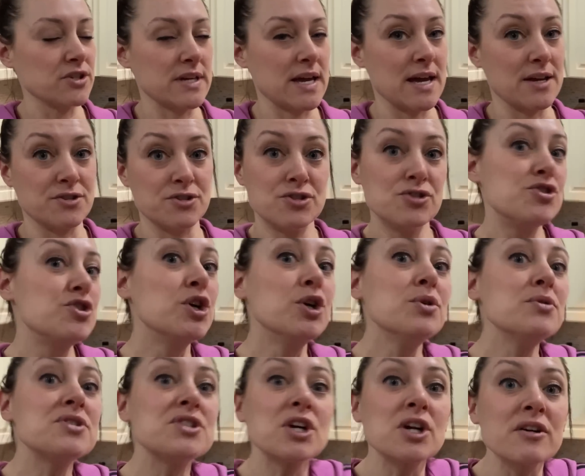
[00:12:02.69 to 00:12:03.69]
had 2
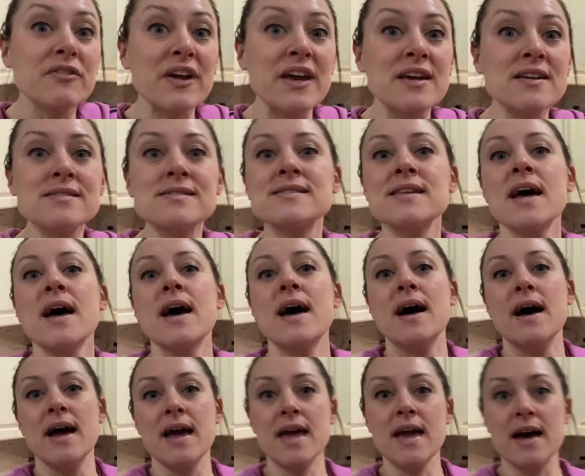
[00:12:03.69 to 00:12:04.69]
servings,
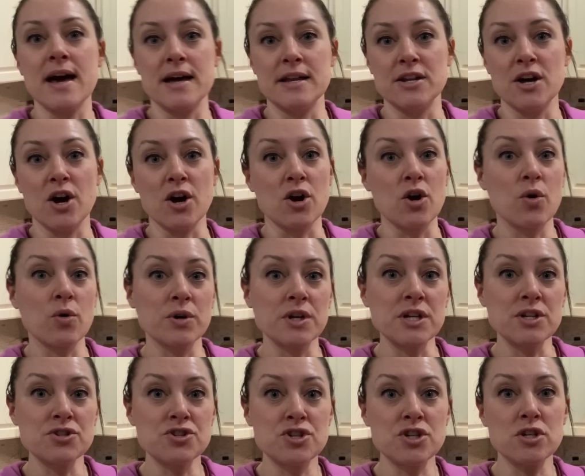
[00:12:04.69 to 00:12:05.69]
and
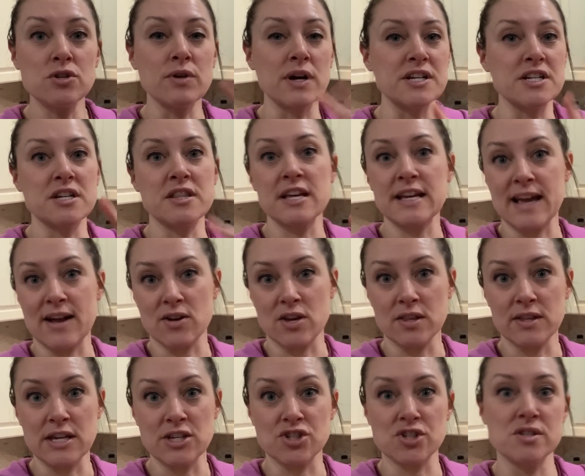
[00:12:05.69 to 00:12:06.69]
according to, I did the
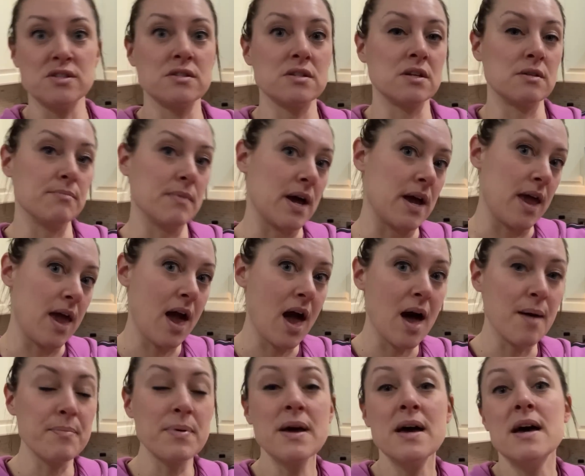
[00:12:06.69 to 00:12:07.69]
calculations in my
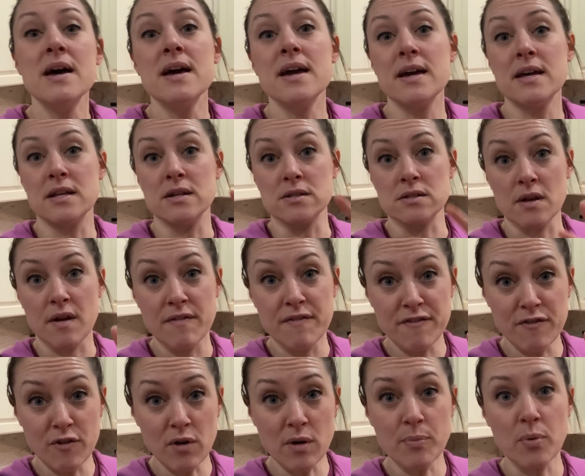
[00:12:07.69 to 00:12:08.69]
app, it is
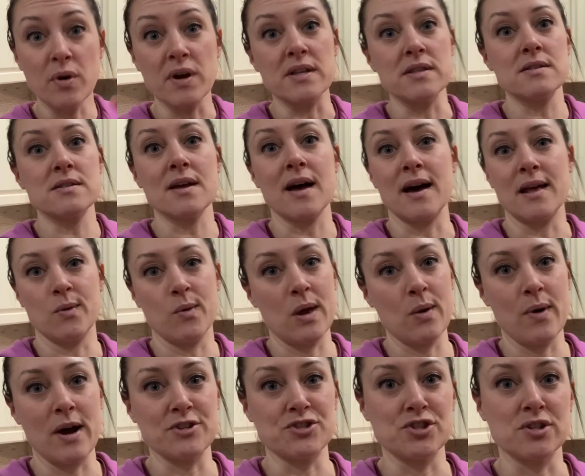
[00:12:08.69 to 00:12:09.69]
4 points on Weight
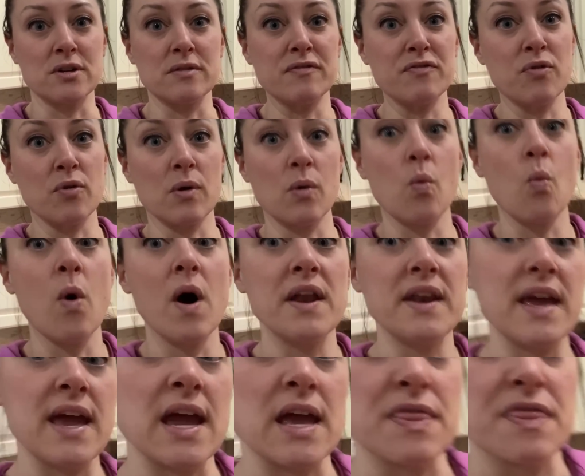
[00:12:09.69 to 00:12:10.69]
Watcher for
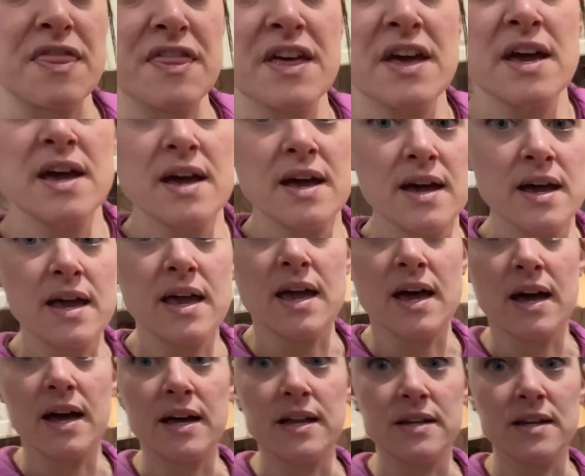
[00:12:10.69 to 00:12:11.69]
1/8,
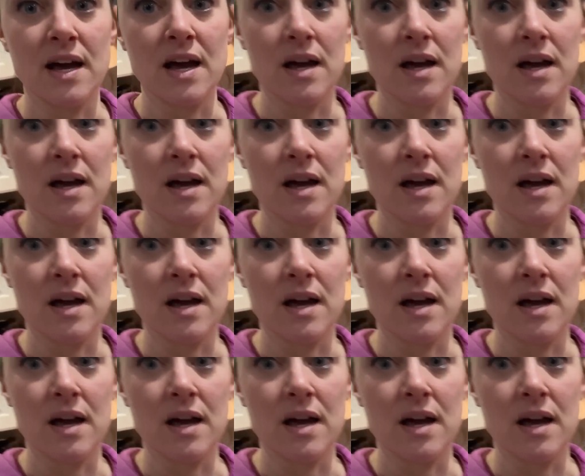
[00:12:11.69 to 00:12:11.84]
and